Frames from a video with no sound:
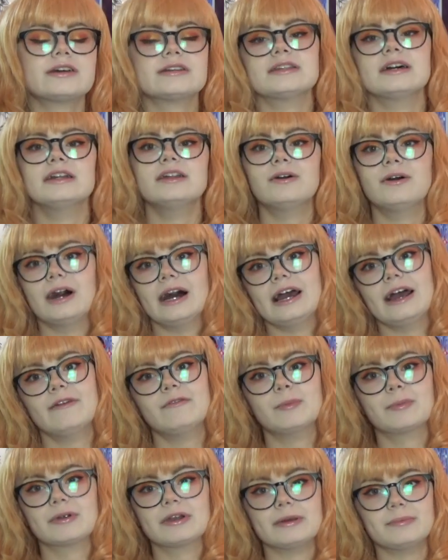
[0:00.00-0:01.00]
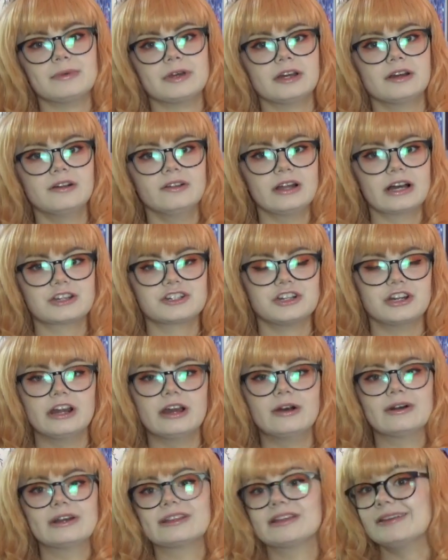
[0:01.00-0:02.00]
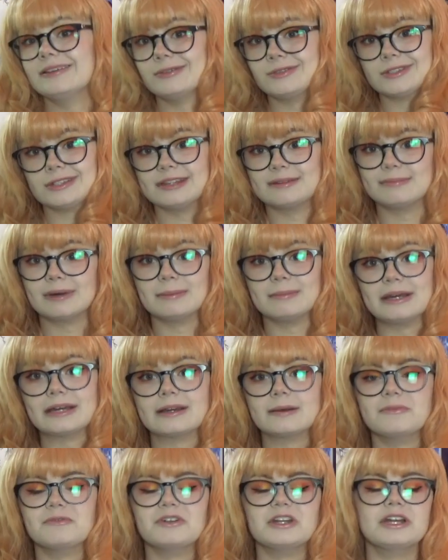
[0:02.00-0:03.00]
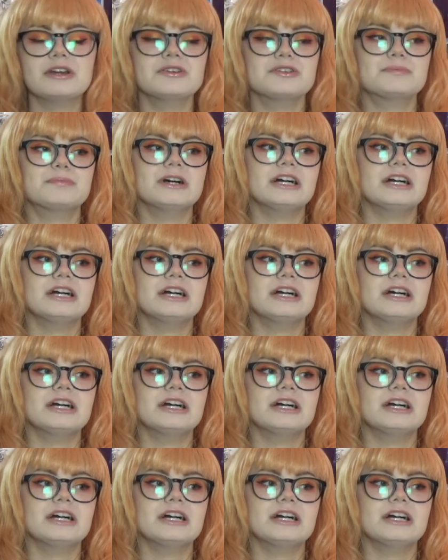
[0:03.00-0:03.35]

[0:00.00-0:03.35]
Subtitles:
because I know I have a pretty big collection going that you see in my makeup videos,